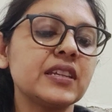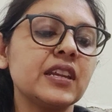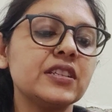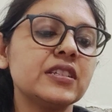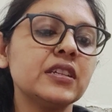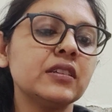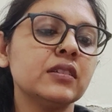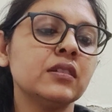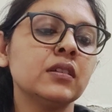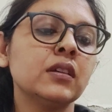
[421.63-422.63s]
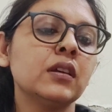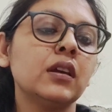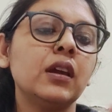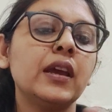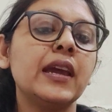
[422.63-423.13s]
energy.
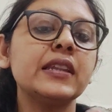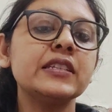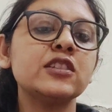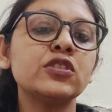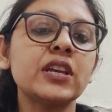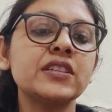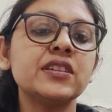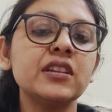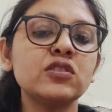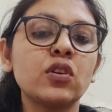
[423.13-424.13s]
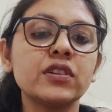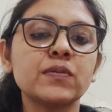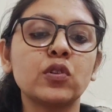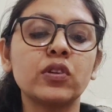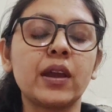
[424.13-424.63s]
Aries, Leo, Sagittarius, Taurus,
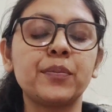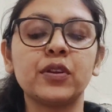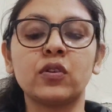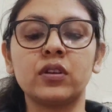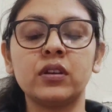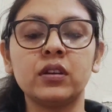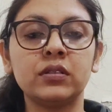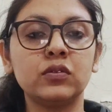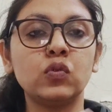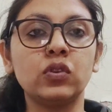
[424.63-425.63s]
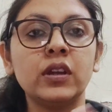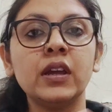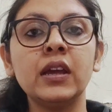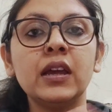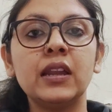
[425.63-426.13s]
Virgo, Capricorn. Cool.
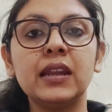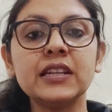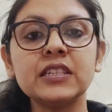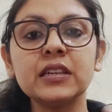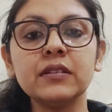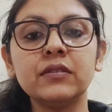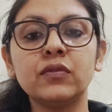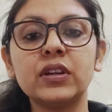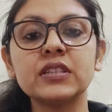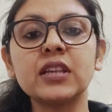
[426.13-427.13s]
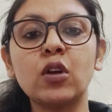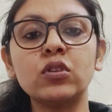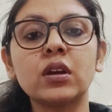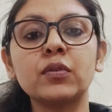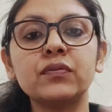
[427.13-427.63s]
Let's see what is the
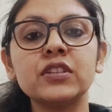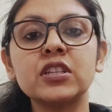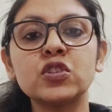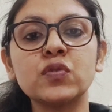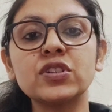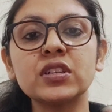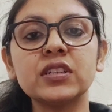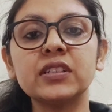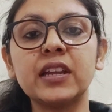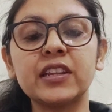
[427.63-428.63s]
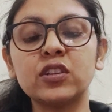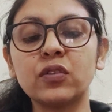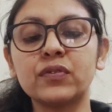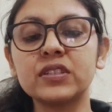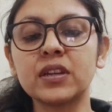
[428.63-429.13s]
outcome of the situation till the 18th
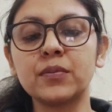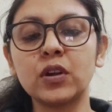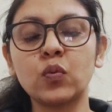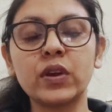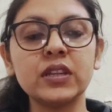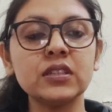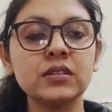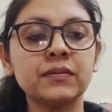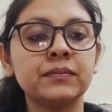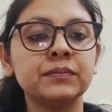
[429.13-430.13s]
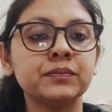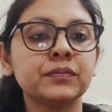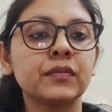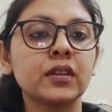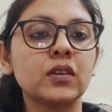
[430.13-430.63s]
of December, Aquarius.
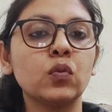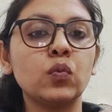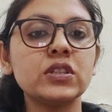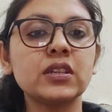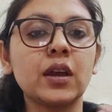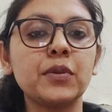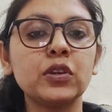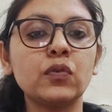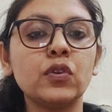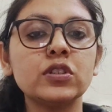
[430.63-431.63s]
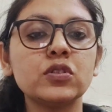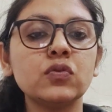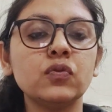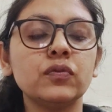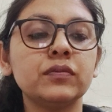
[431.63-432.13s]
What's coming towards
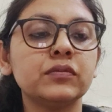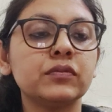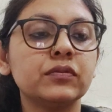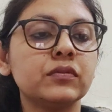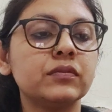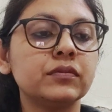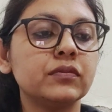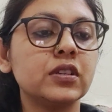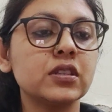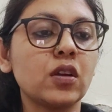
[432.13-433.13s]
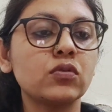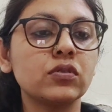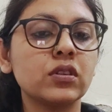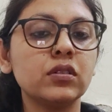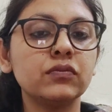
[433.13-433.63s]
you? What's the
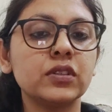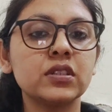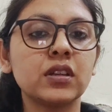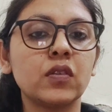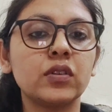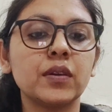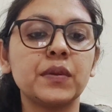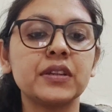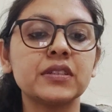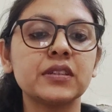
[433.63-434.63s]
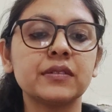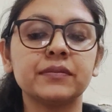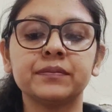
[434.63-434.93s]
outcome? Let's see.